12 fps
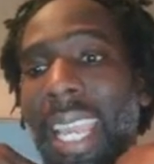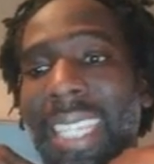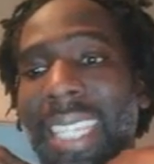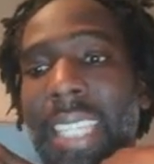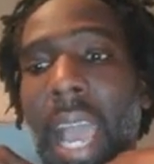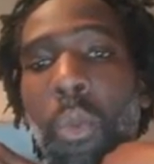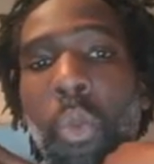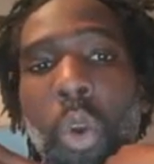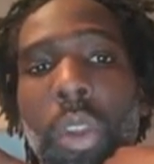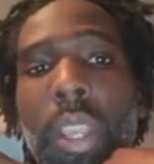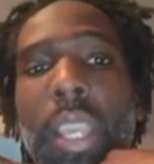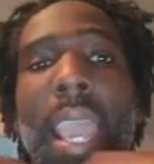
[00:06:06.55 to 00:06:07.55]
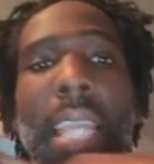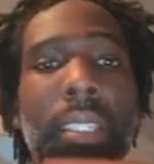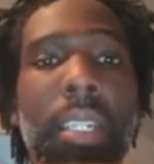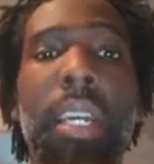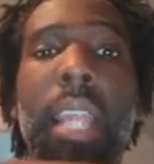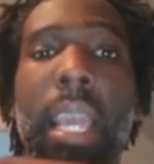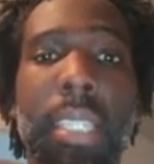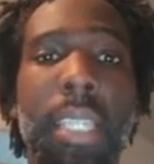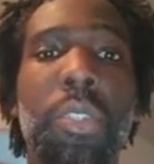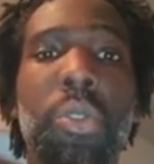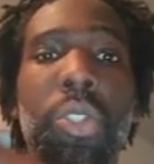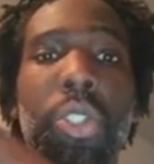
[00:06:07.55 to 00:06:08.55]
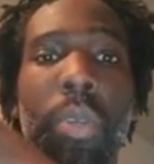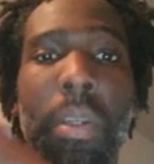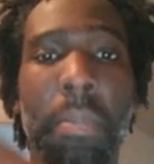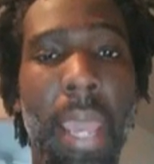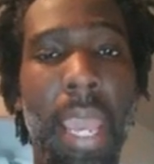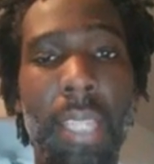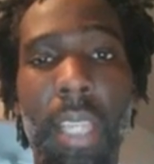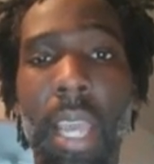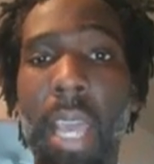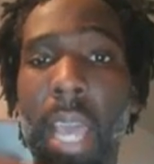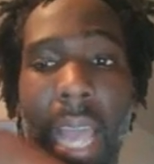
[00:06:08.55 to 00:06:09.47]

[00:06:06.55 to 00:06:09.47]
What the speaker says: is not working as good as it used to in the past.